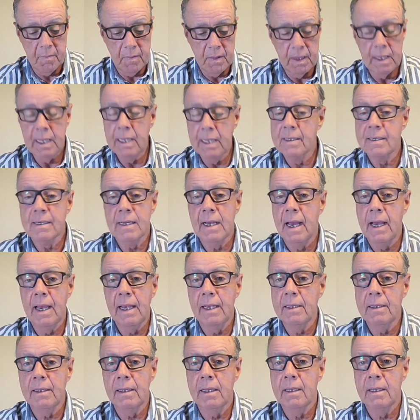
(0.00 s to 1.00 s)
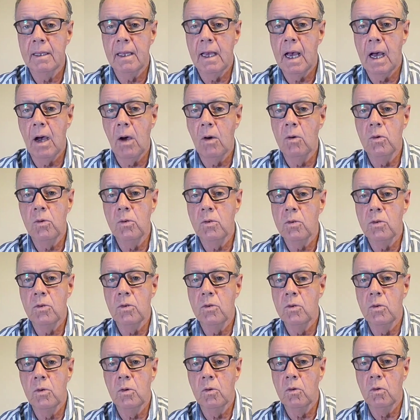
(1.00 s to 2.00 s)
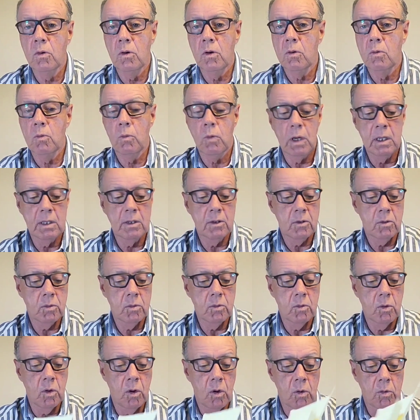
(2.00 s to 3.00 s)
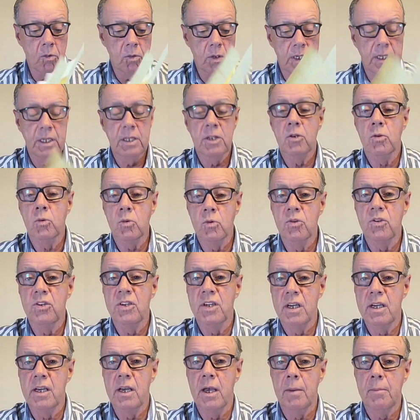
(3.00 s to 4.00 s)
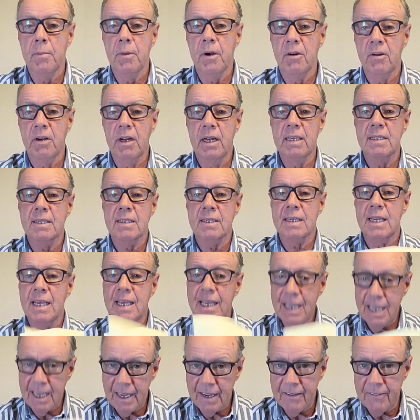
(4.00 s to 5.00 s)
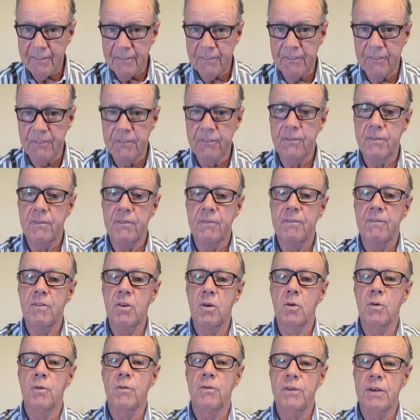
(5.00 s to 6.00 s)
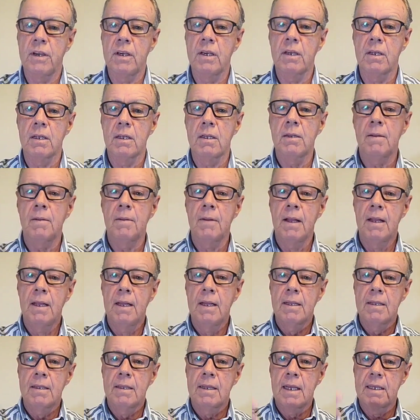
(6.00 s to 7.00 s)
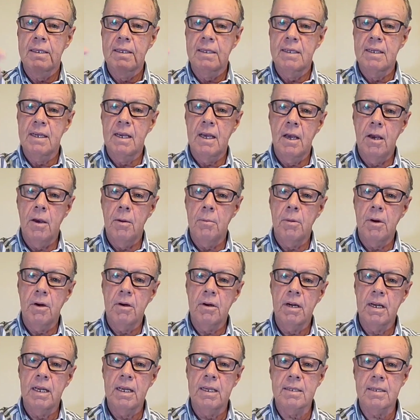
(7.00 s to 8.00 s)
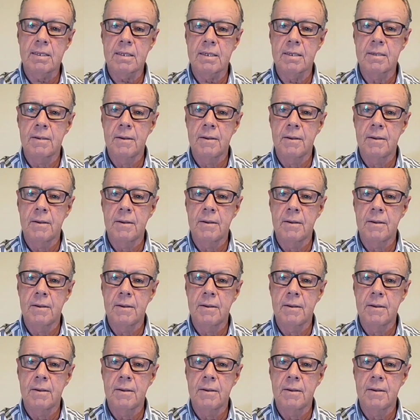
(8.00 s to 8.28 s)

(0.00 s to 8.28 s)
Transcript: decide how you want to go into GMRS if you feel that GMRS